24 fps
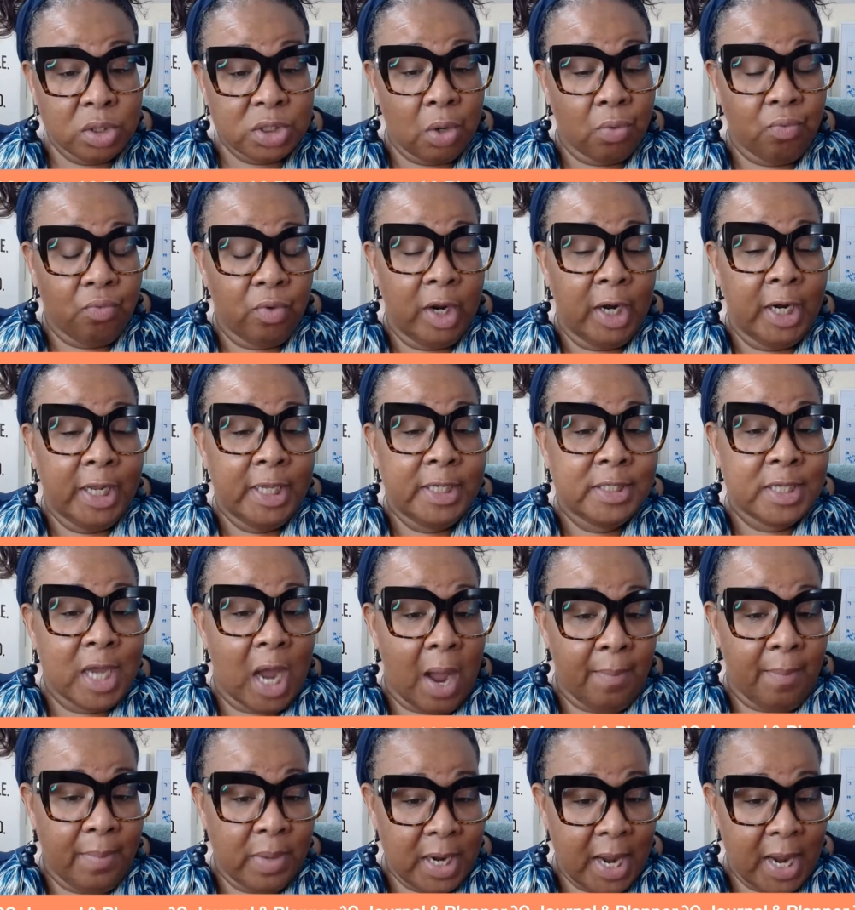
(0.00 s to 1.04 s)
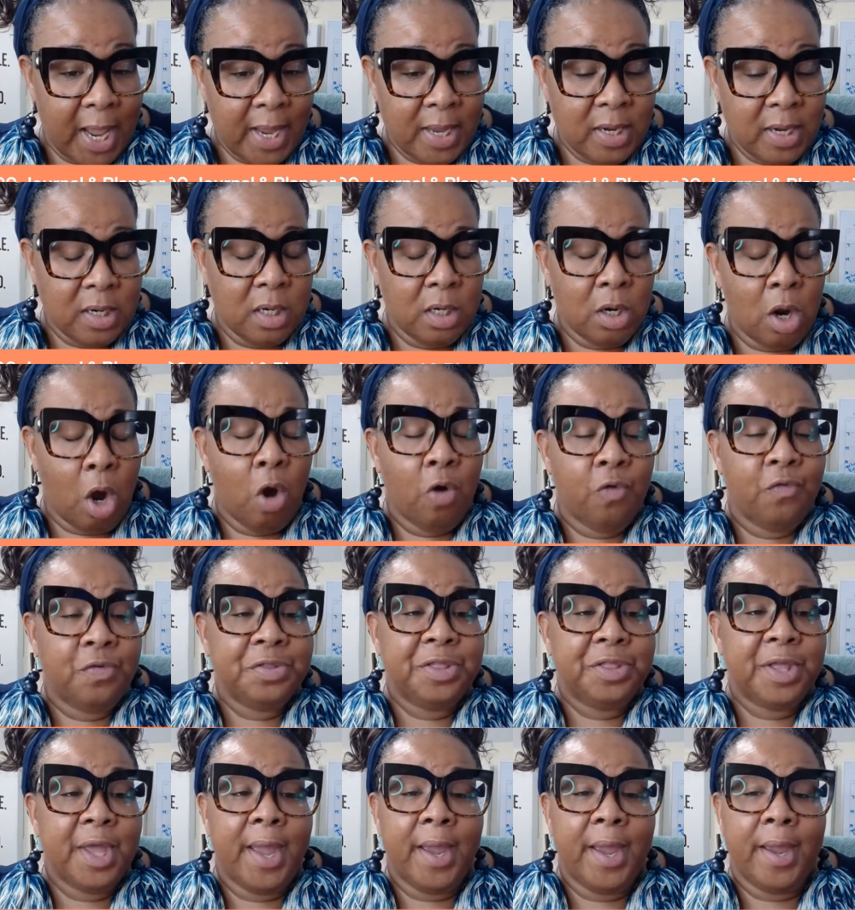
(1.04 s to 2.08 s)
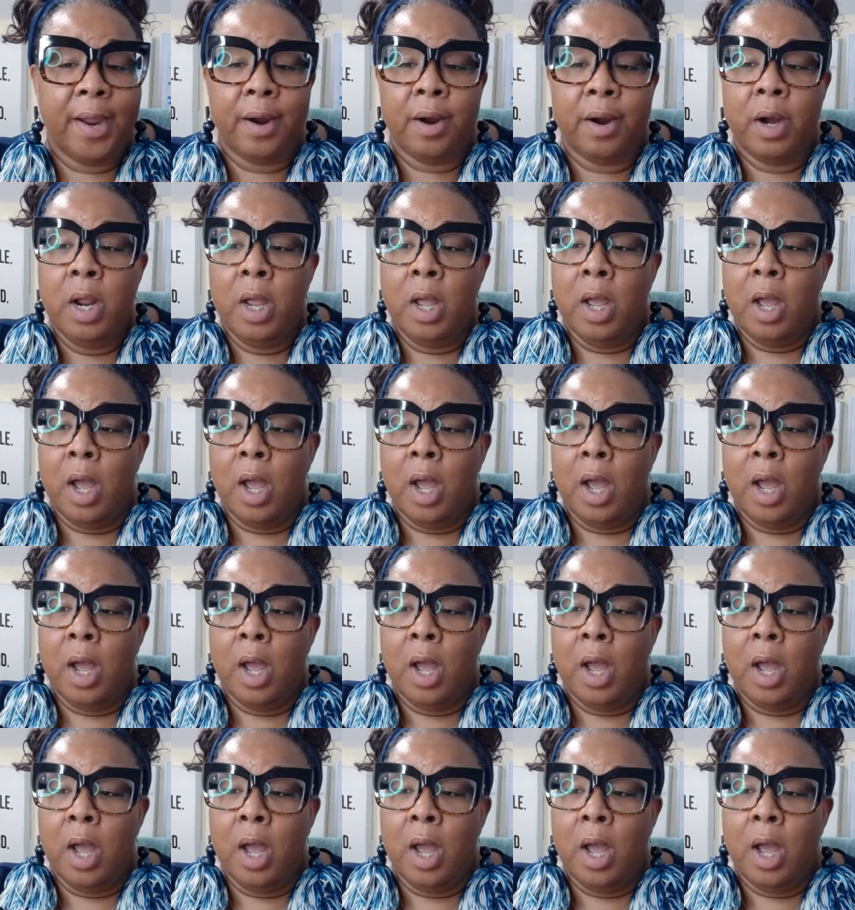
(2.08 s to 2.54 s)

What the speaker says: are really dominating over there.